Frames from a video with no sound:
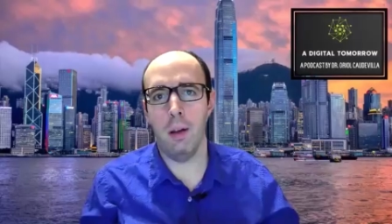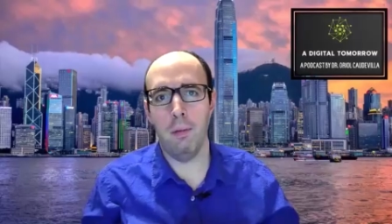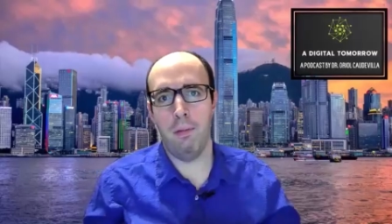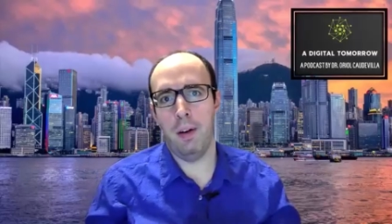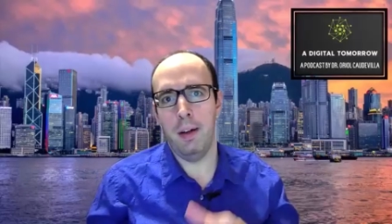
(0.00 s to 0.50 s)
a uh,
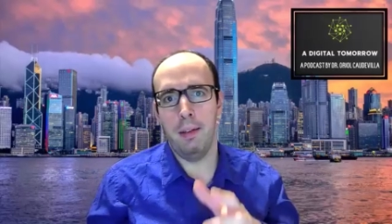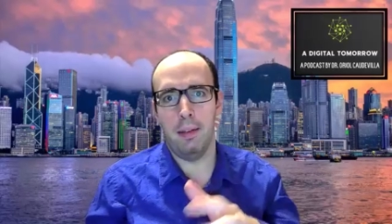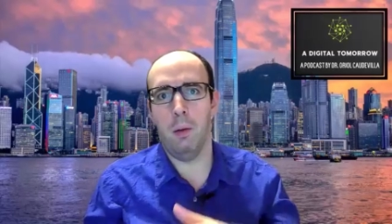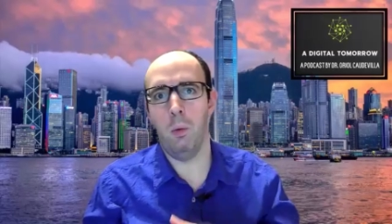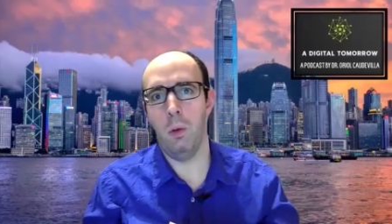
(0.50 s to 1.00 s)
very
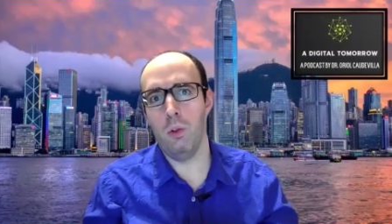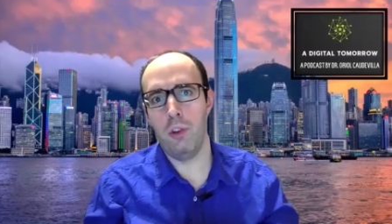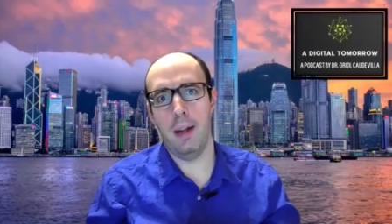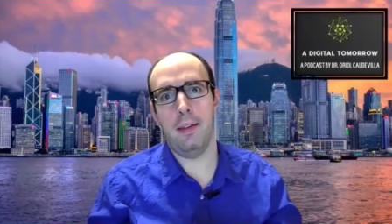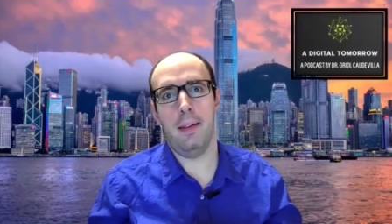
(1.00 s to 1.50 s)
interesting what you
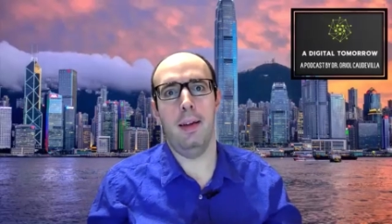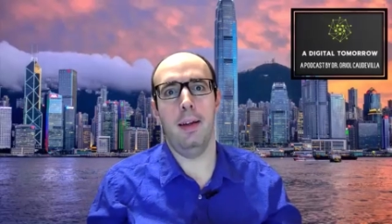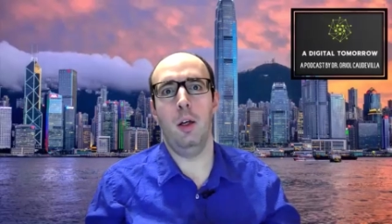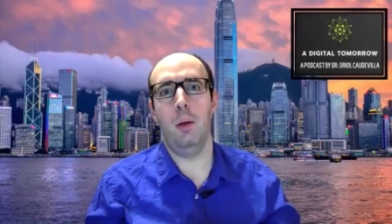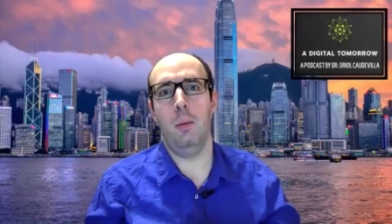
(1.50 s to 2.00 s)
just
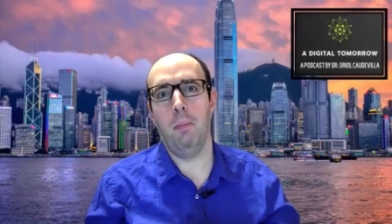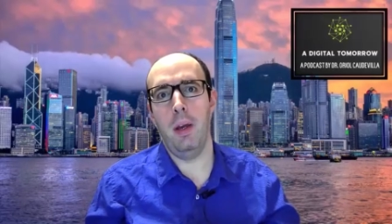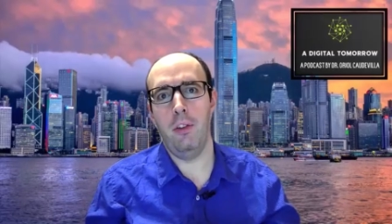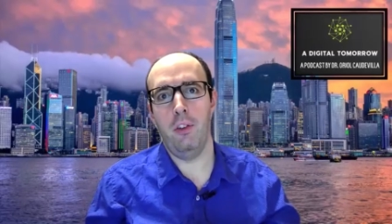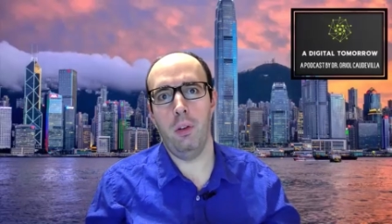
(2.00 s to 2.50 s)
uh,
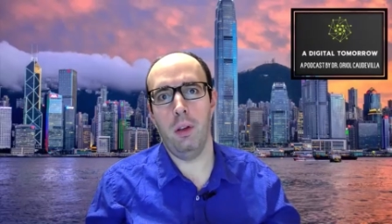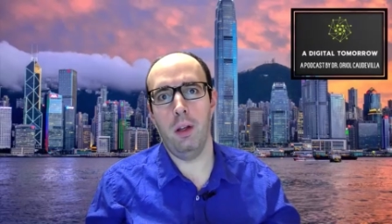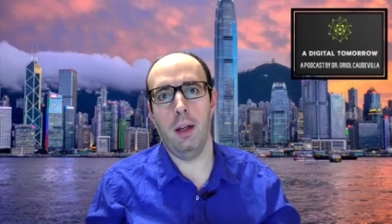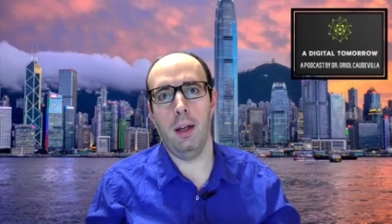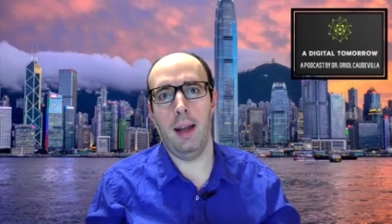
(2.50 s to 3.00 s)
mentioned
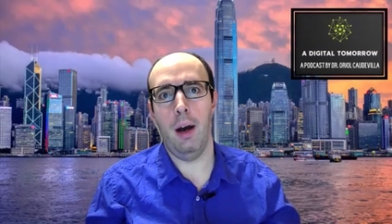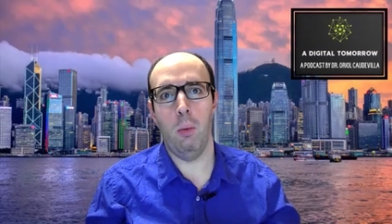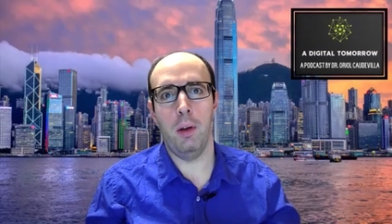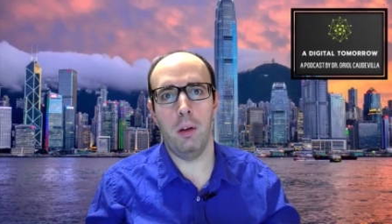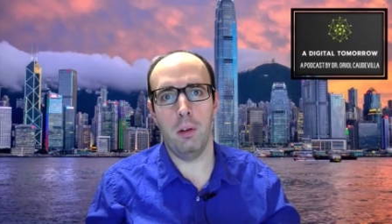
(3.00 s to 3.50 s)
uh, now,
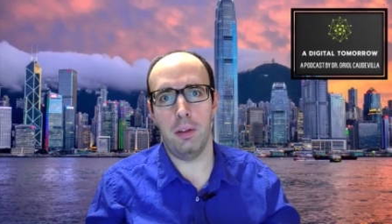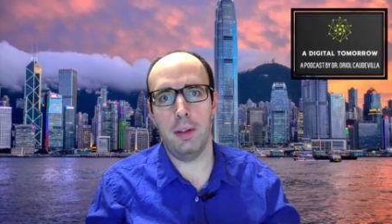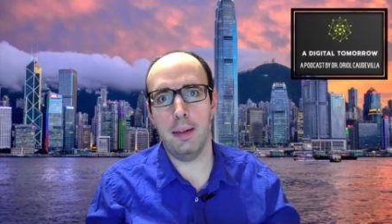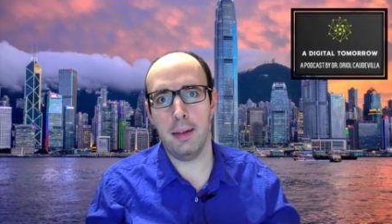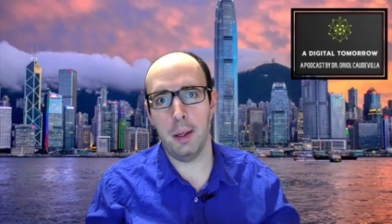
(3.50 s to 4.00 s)
because
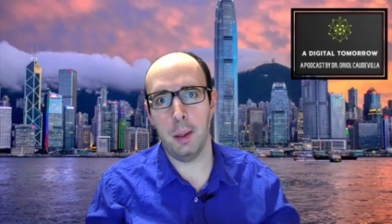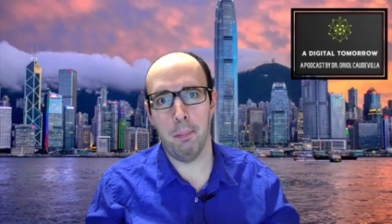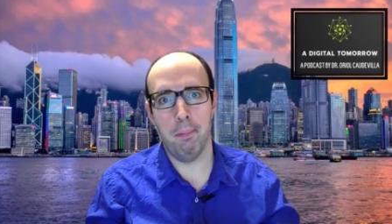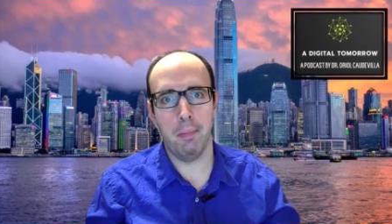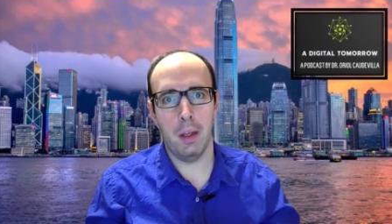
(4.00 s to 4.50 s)
this
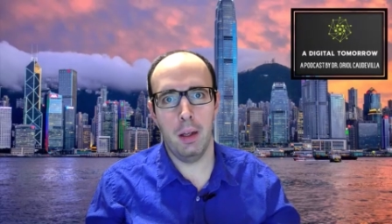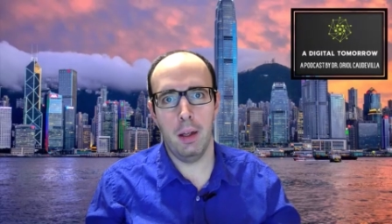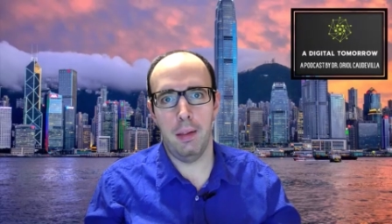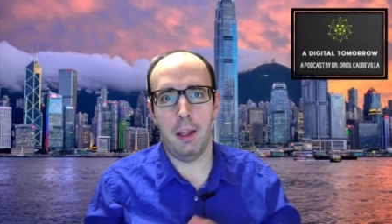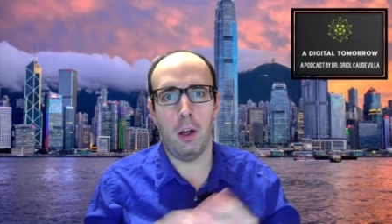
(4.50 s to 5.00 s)
um,
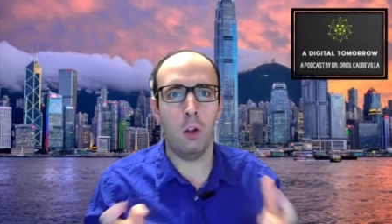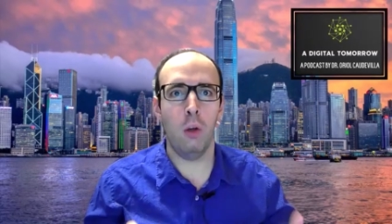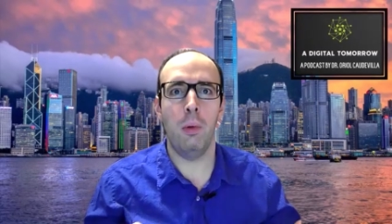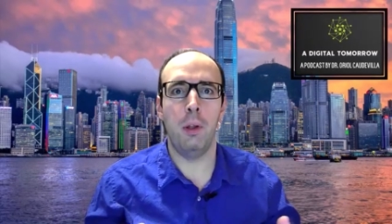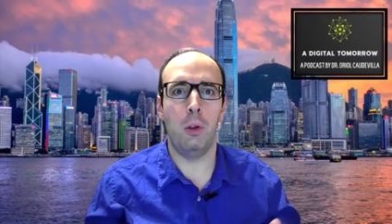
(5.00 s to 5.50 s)

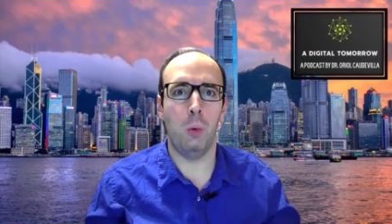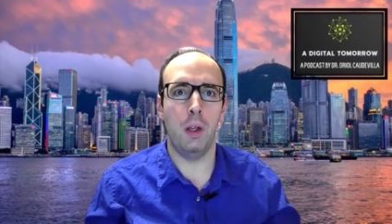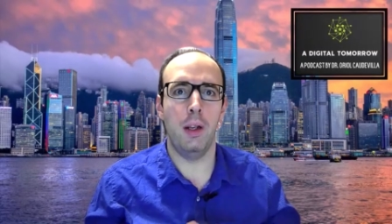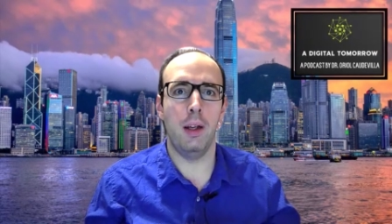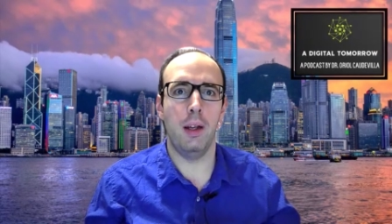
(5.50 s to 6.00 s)
dichotomy
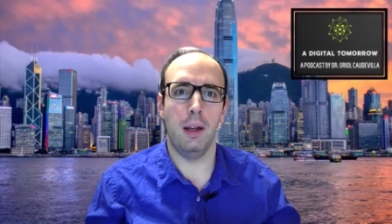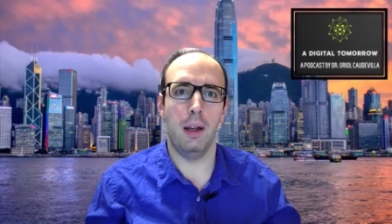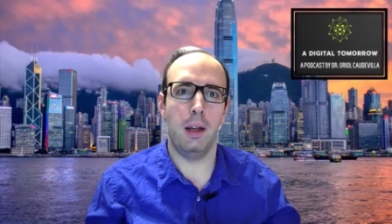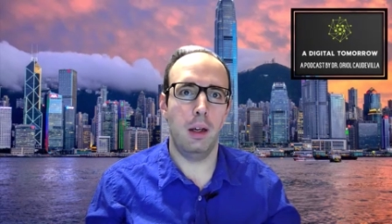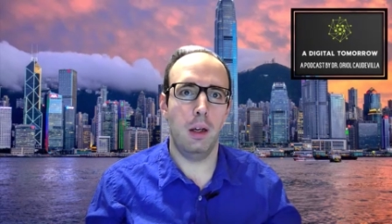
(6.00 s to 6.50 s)
between uh,
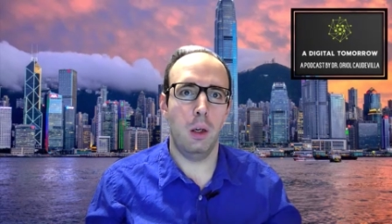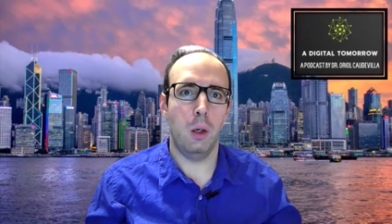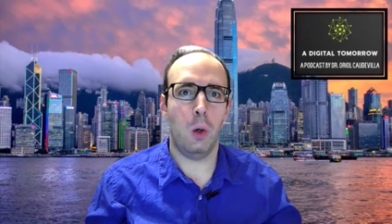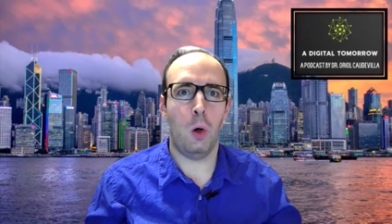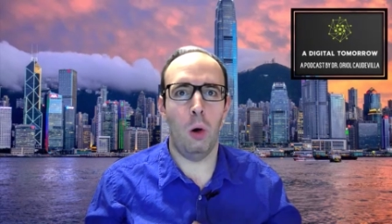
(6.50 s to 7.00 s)

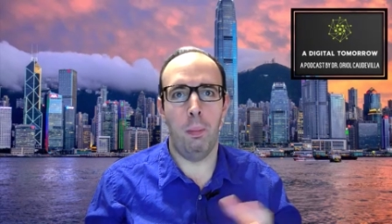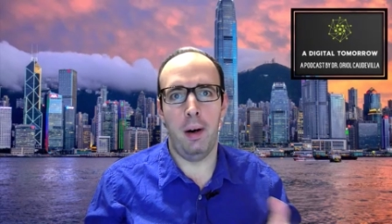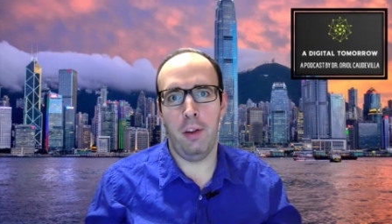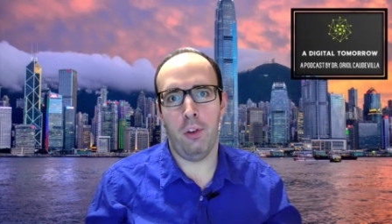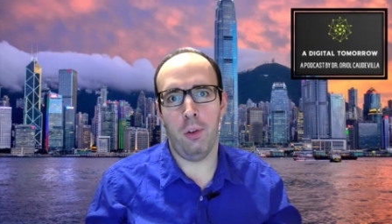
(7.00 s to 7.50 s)

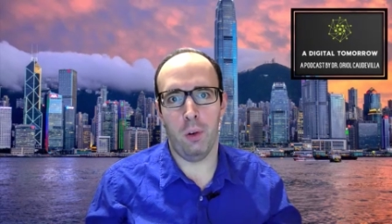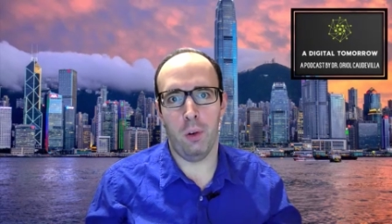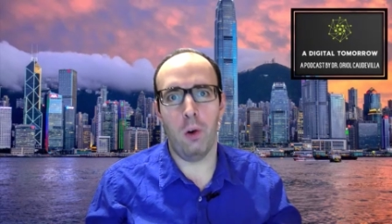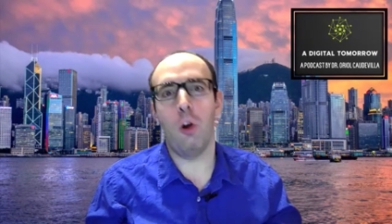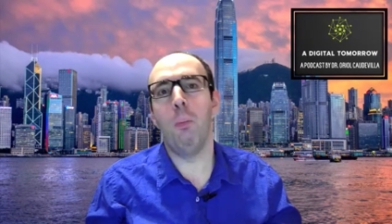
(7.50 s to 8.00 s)
cooperation or,
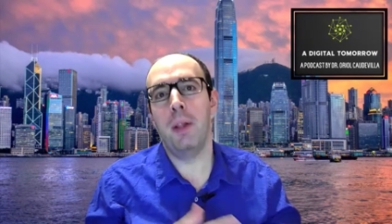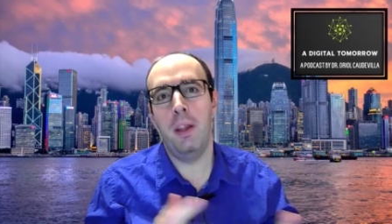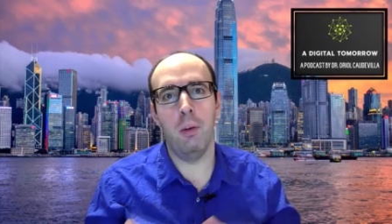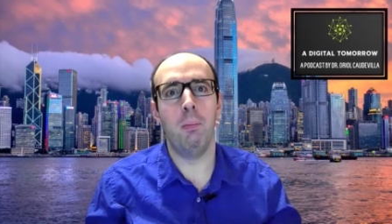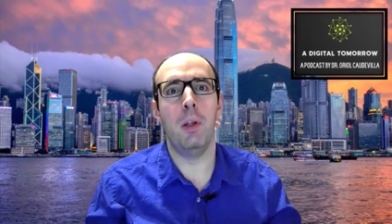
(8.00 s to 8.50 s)
or,
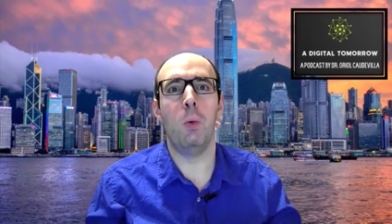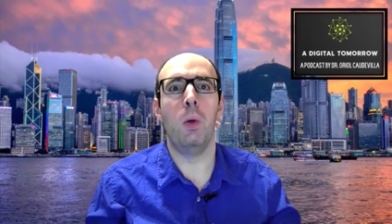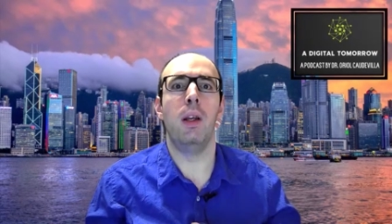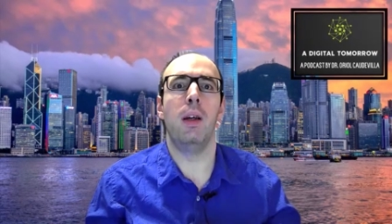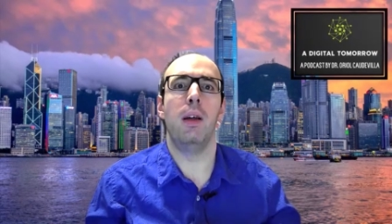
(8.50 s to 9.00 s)
competition
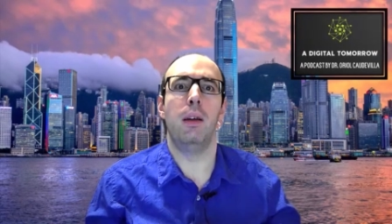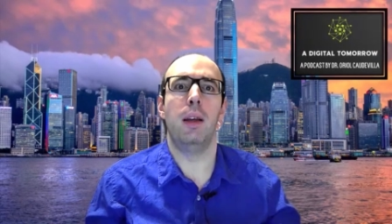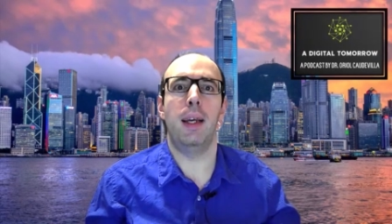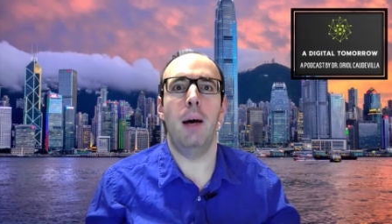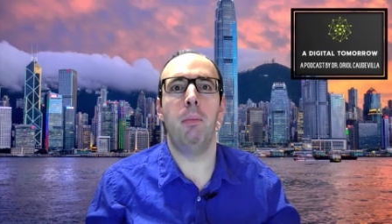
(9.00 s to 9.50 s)
between uh,
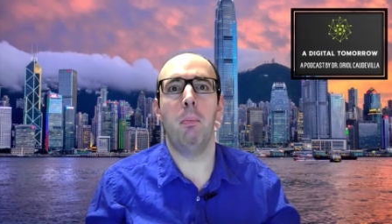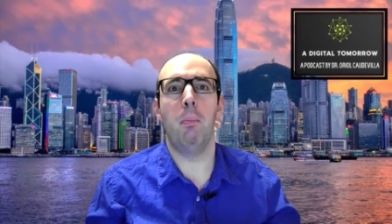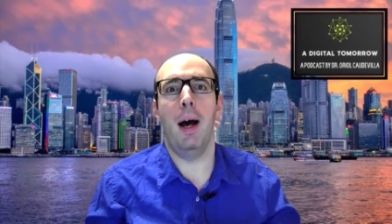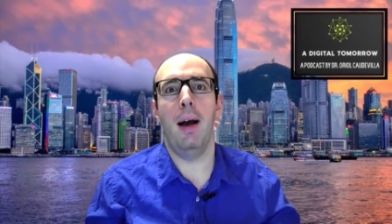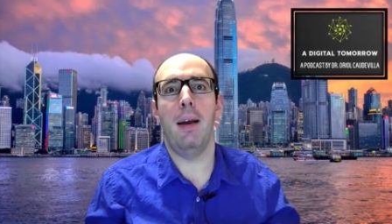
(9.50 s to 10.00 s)
incumbent
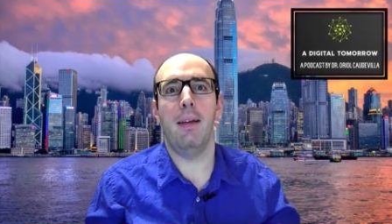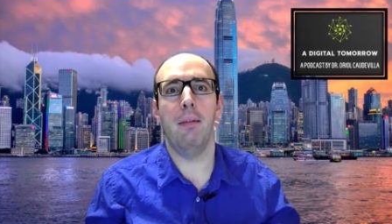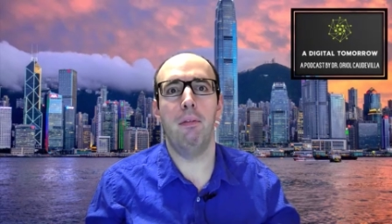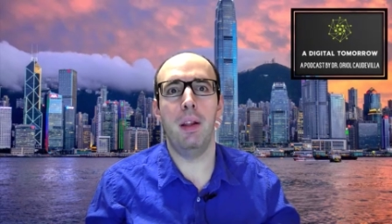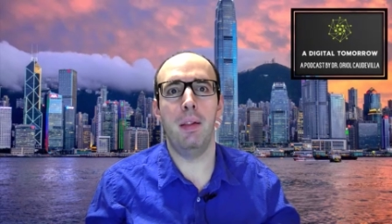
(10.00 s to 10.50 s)
banks
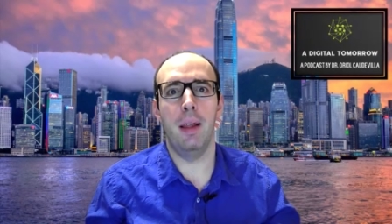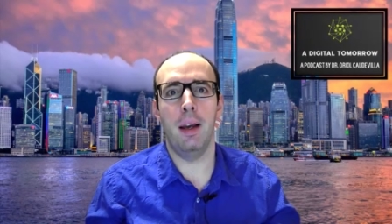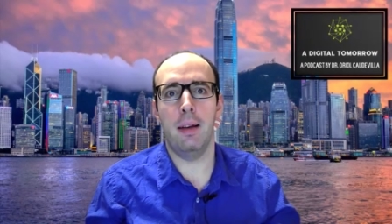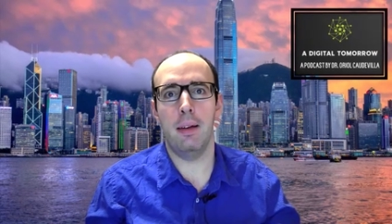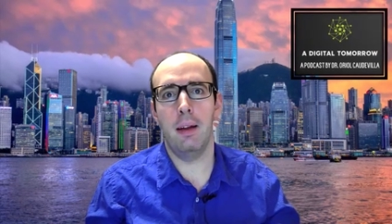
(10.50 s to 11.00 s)
and
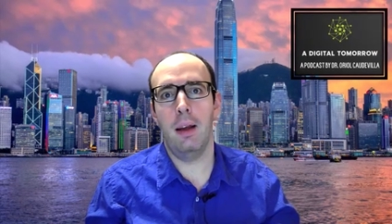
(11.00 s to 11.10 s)
fintechs